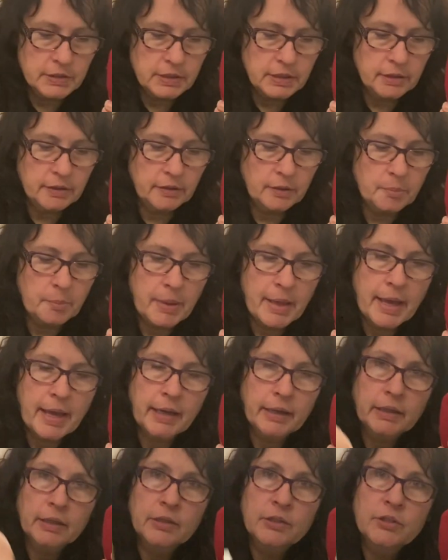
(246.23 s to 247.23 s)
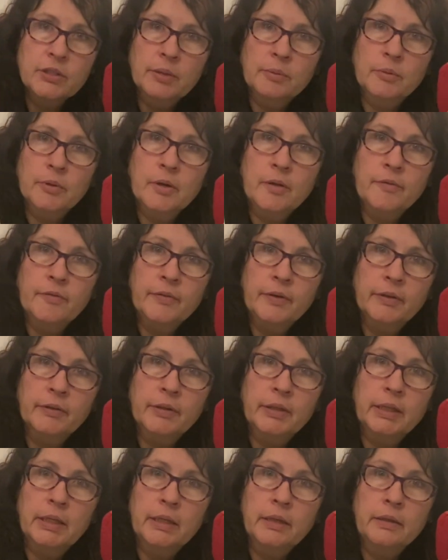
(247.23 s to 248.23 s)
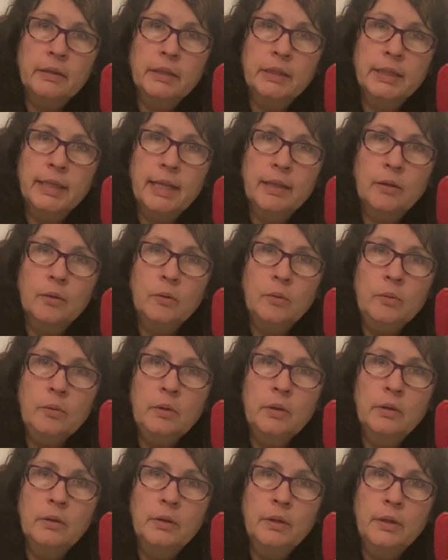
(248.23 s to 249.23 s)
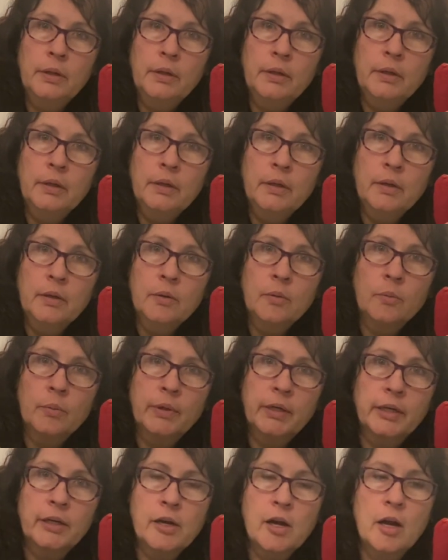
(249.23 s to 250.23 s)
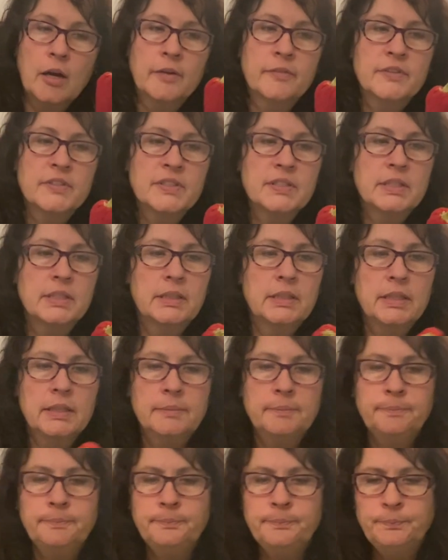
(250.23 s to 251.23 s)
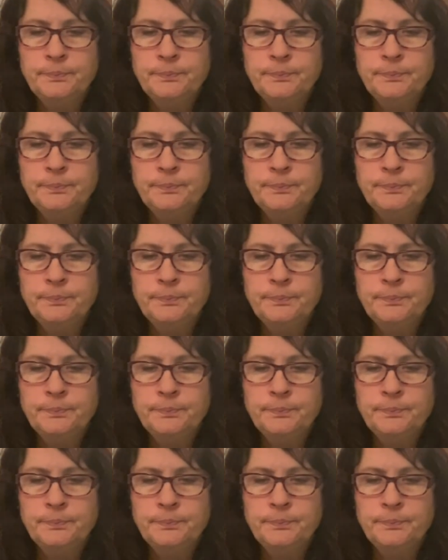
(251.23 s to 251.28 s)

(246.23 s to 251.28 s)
on the package. They were all very yellow. When I harvested them,